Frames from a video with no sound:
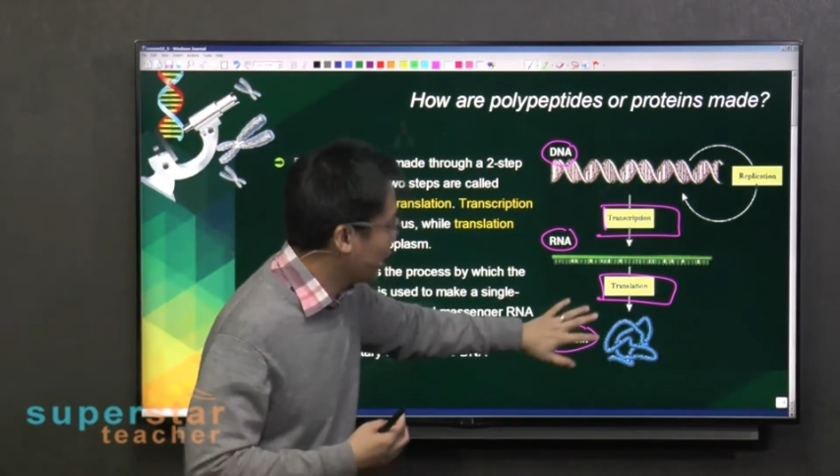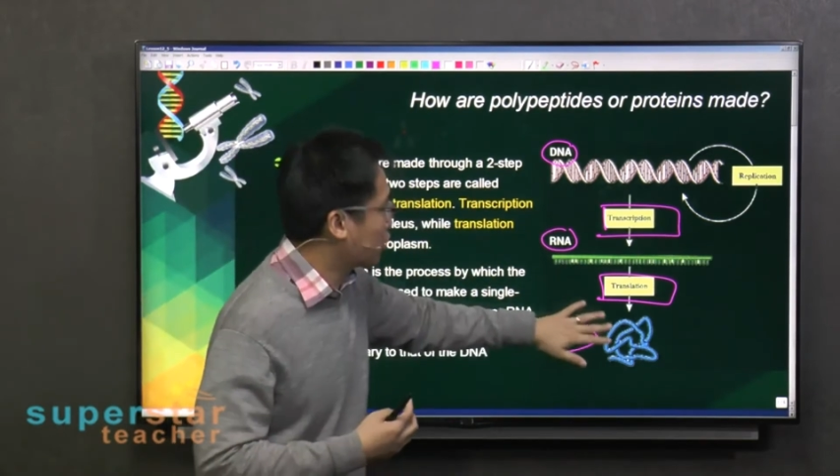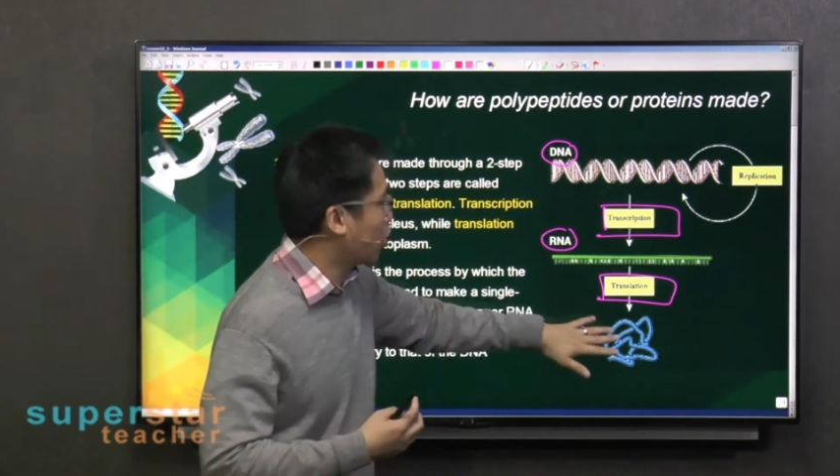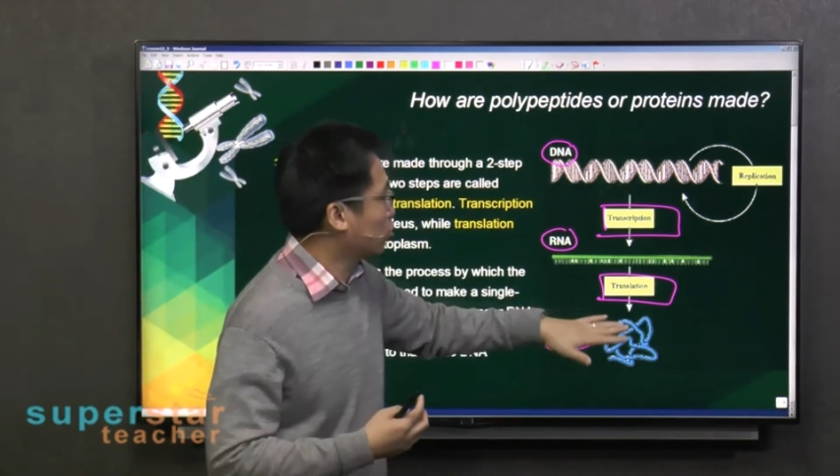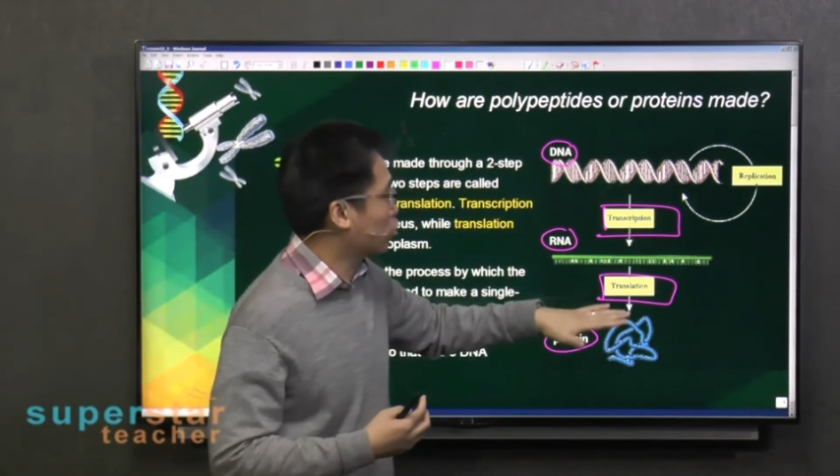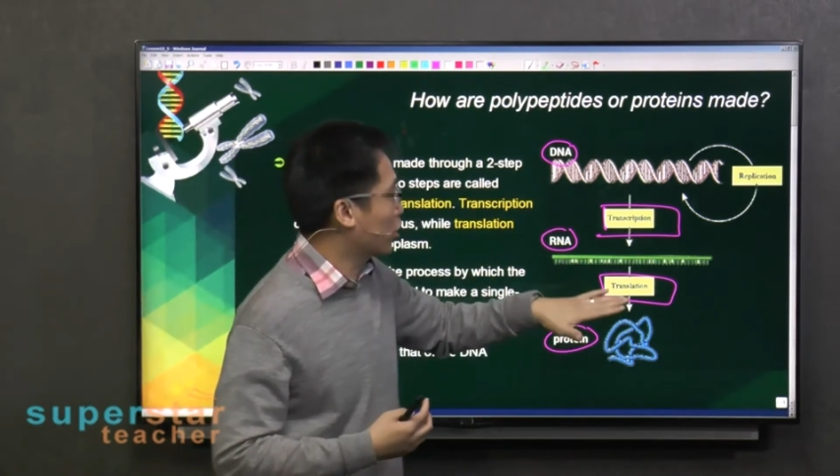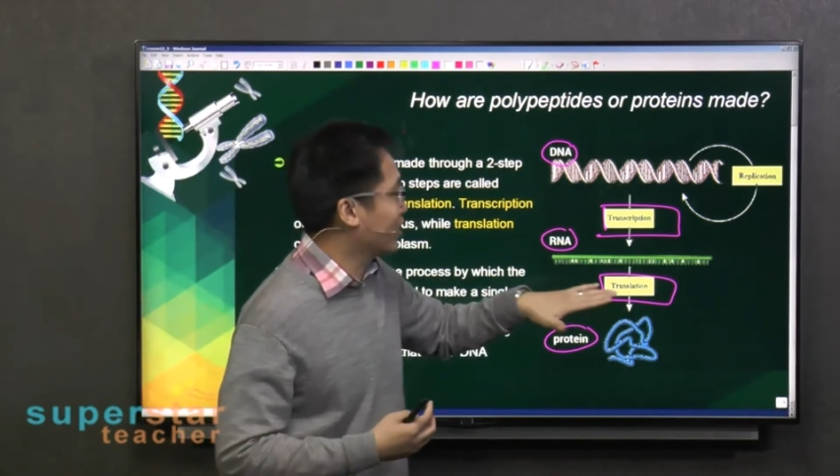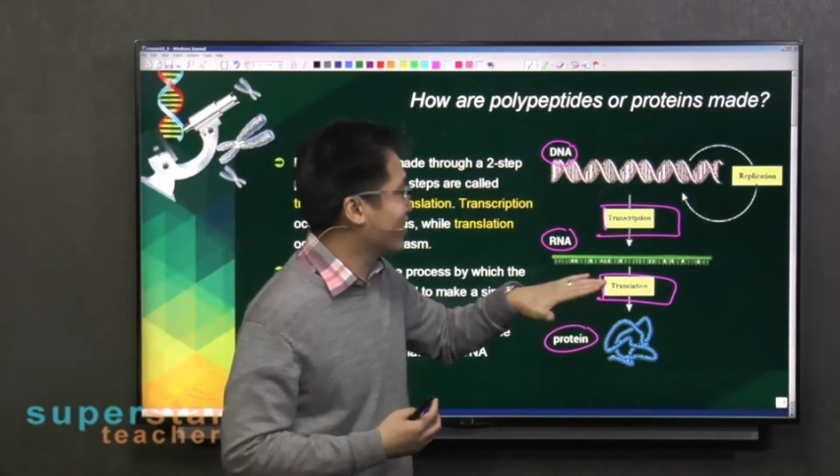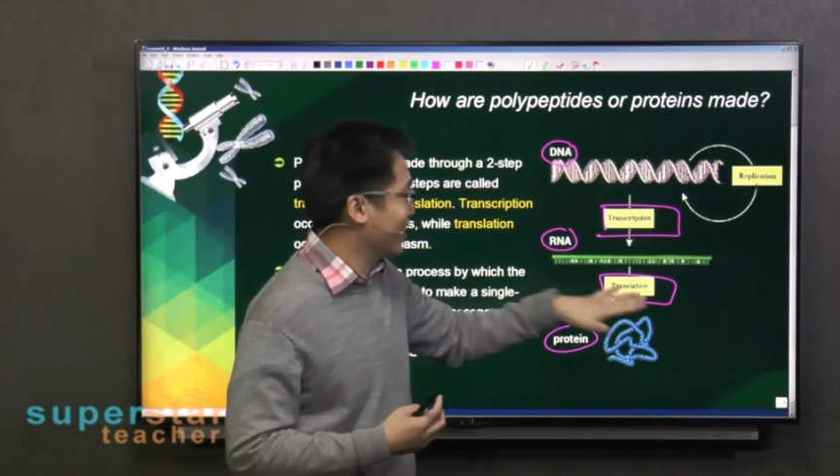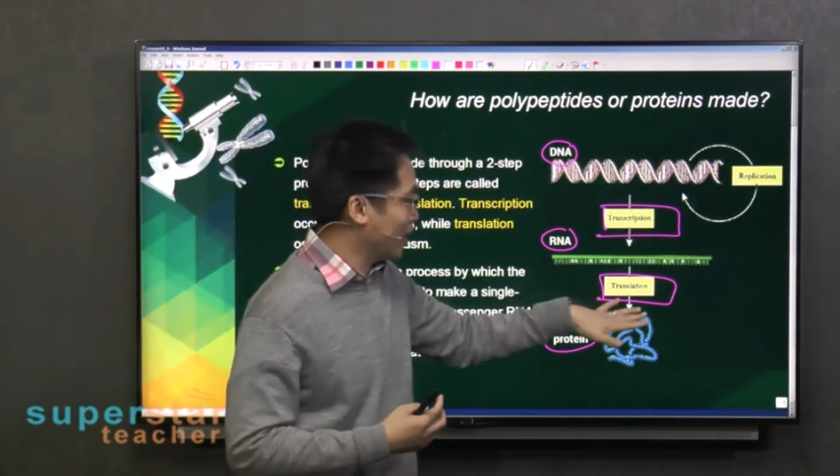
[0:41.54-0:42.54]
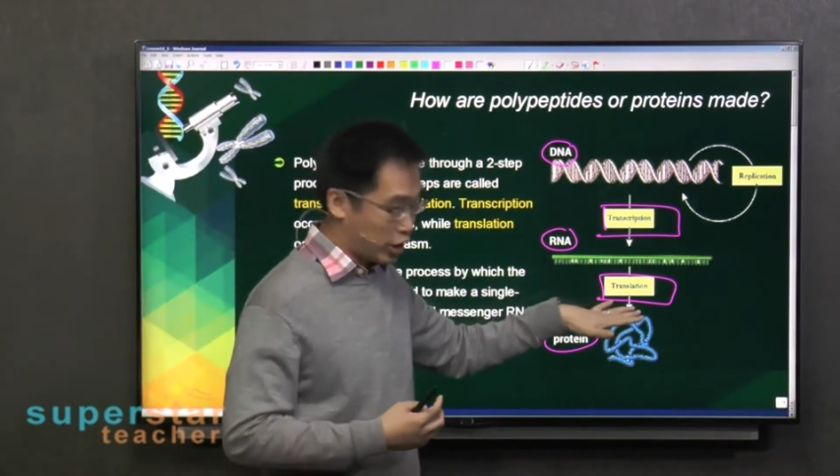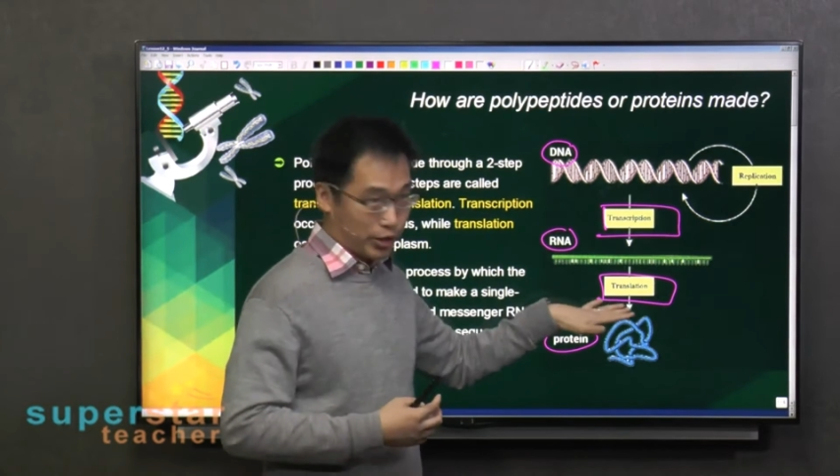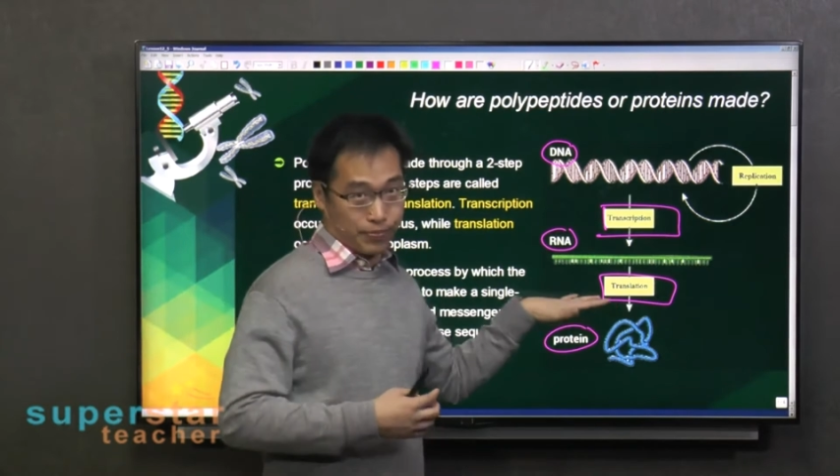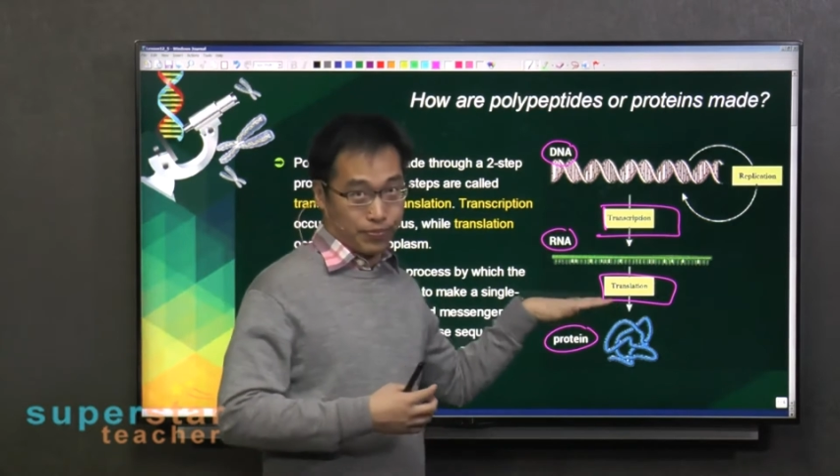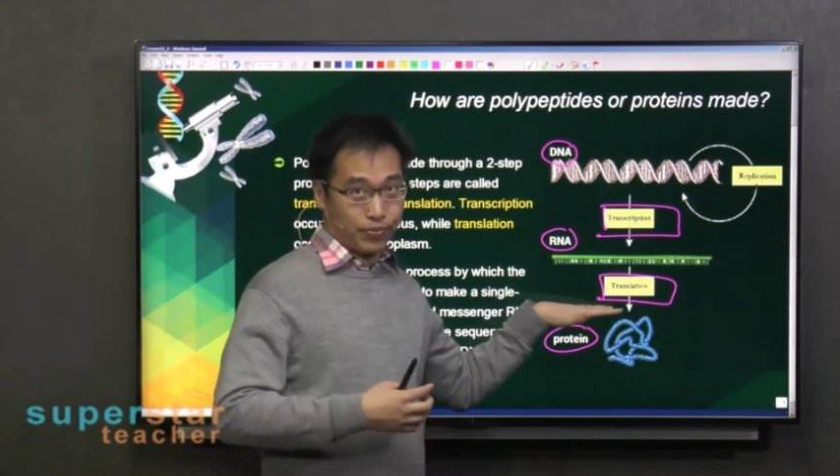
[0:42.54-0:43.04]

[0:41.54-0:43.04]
is called translation.